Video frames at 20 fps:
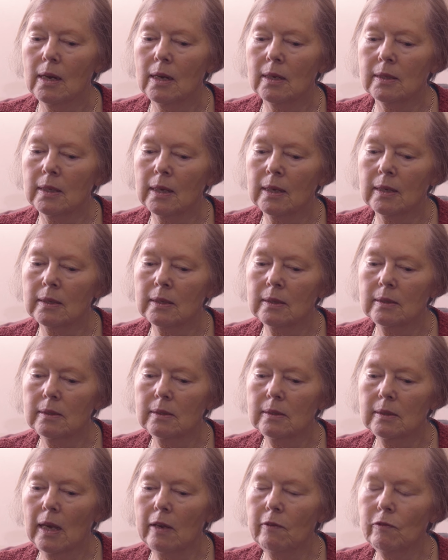And then
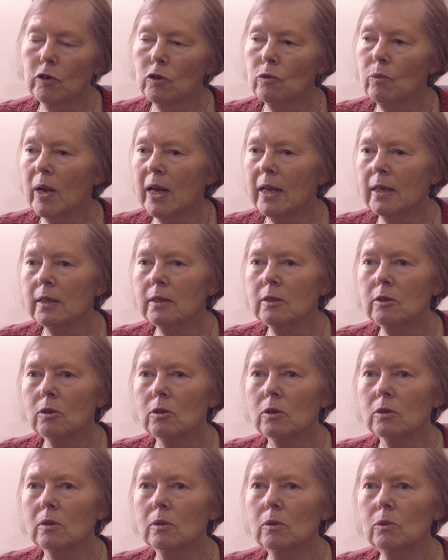after a while I
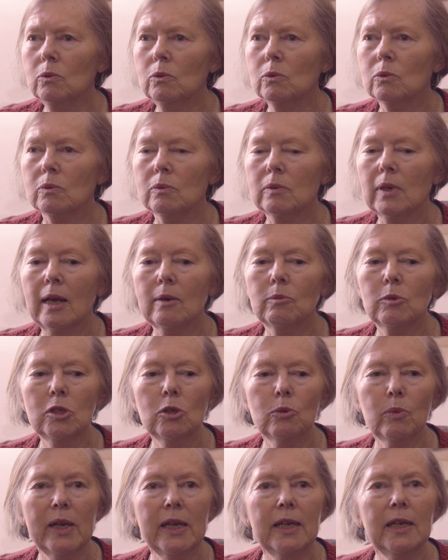thought, oh, I
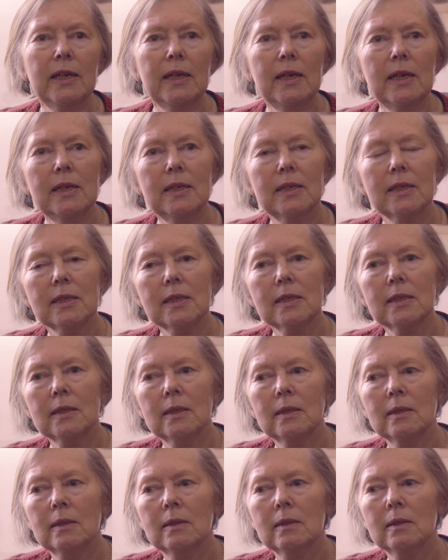wonder where he is.
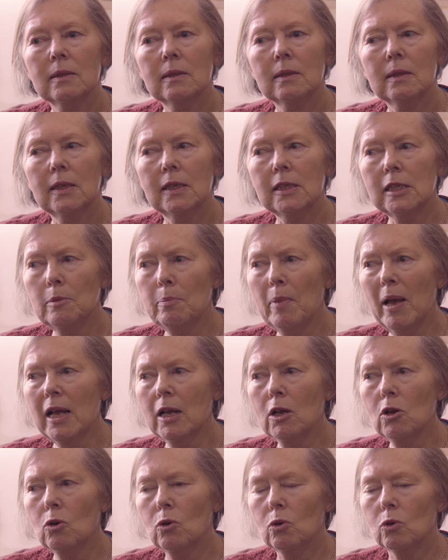Is he
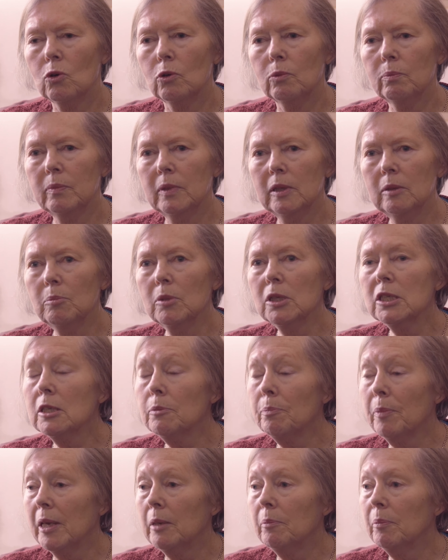back home? He
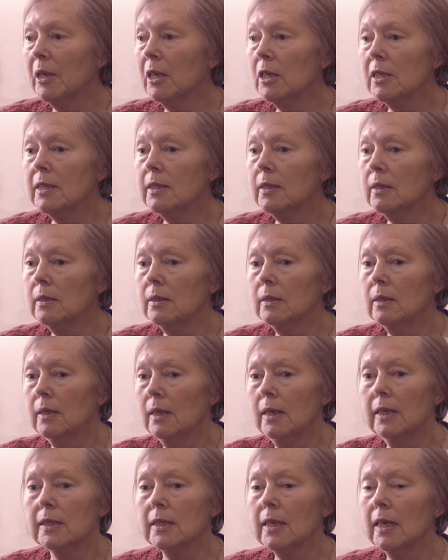must be, because
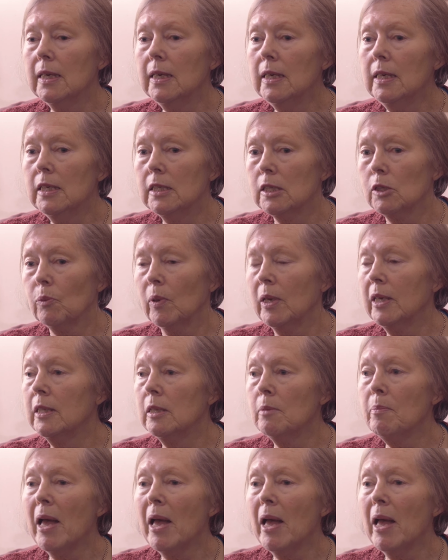his keys were in the